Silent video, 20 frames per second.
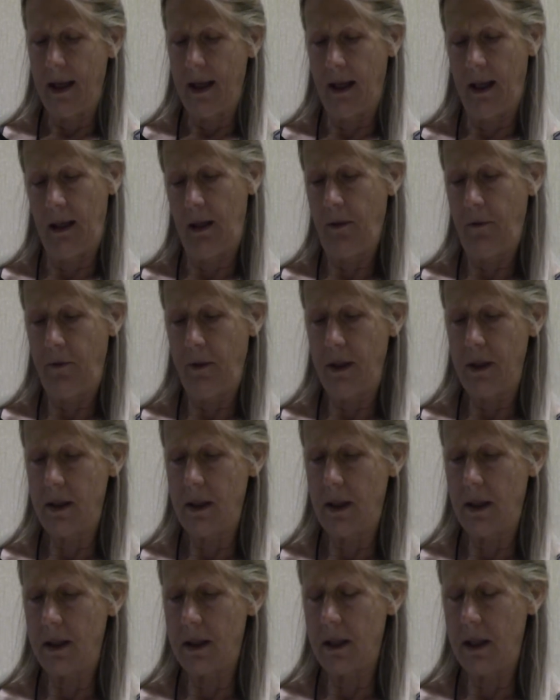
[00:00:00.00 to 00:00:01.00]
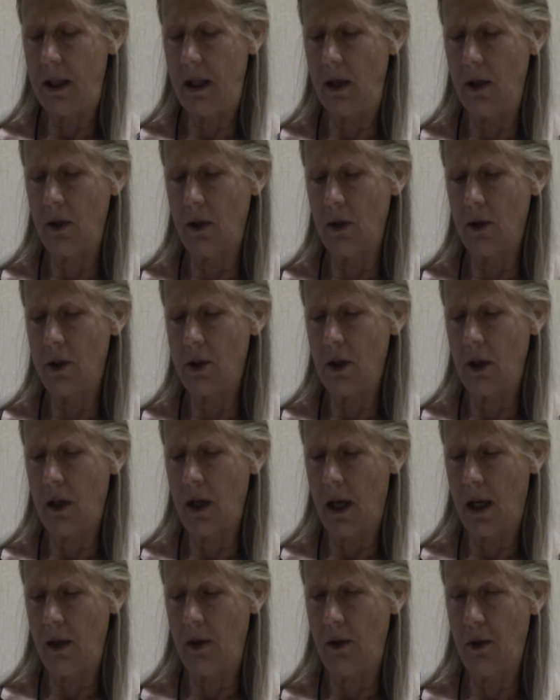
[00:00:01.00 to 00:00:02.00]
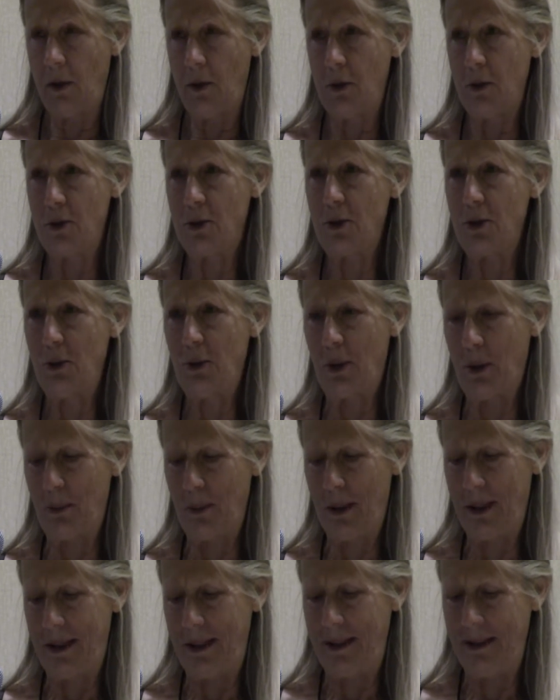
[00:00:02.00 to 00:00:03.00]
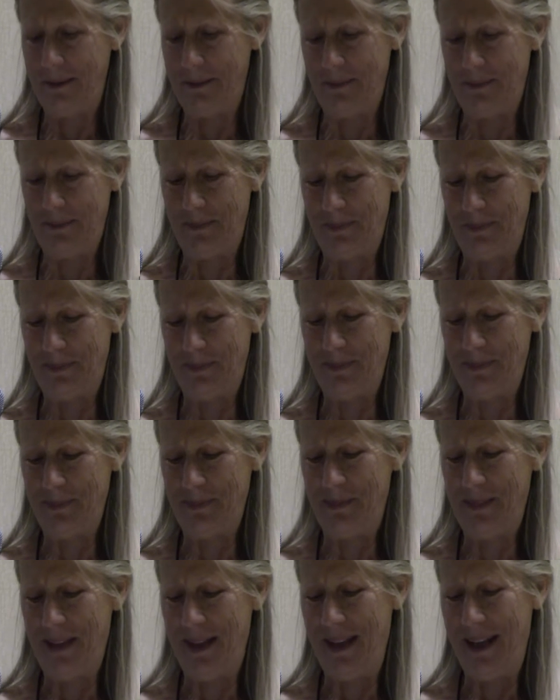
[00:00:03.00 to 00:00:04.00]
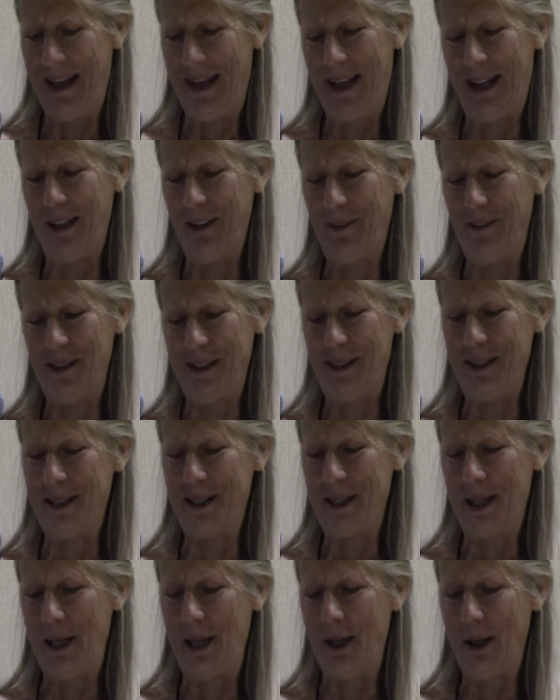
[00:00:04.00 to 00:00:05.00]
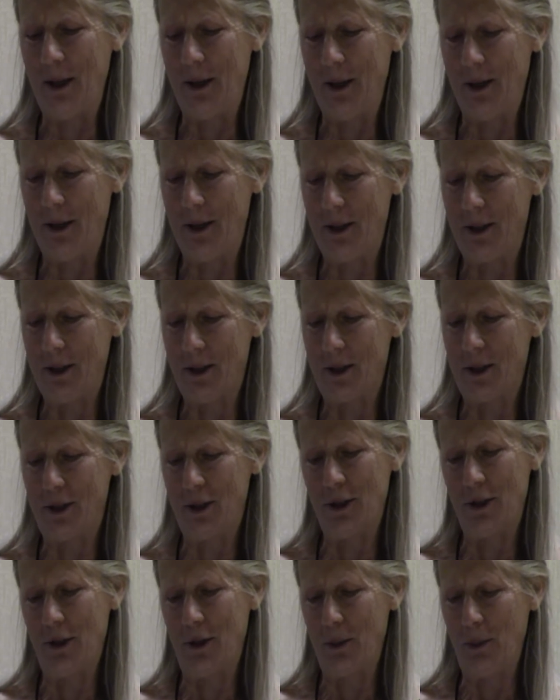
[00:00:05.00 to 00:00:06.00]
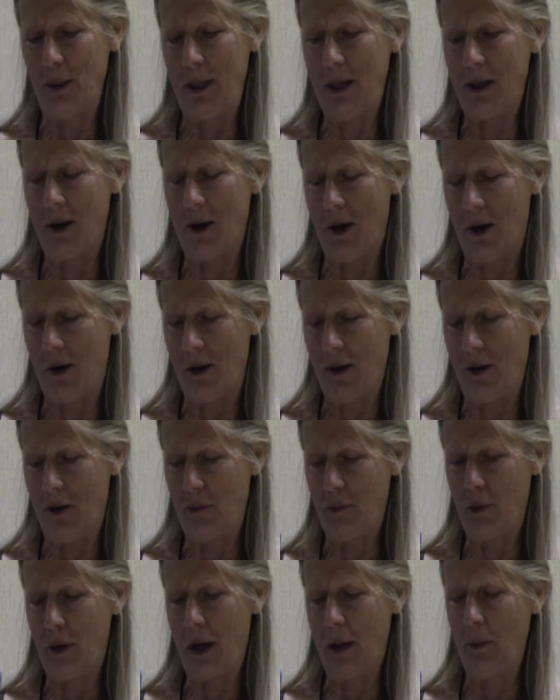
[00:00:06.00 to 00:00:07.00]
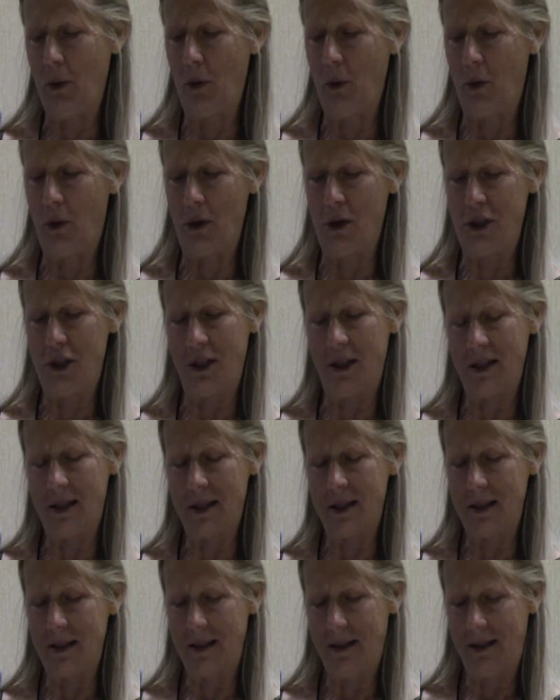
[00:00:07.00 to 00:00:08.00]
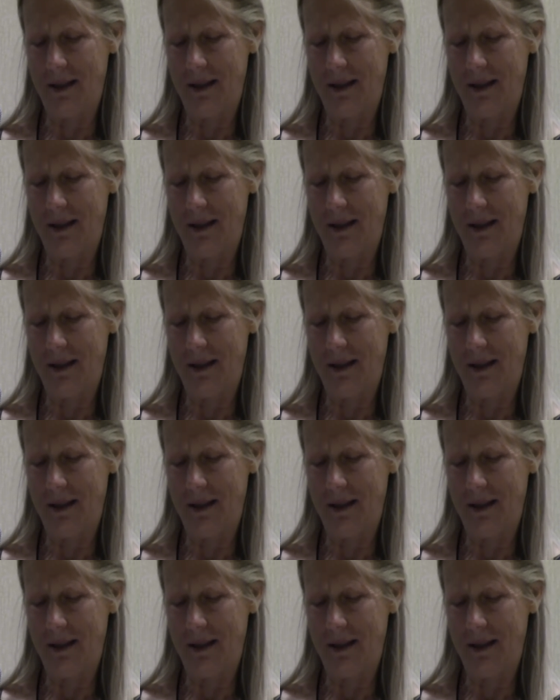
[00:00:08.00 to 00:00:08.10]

Elephant is here to guide those who are ready. Elephant is here to stir the recall of primal origins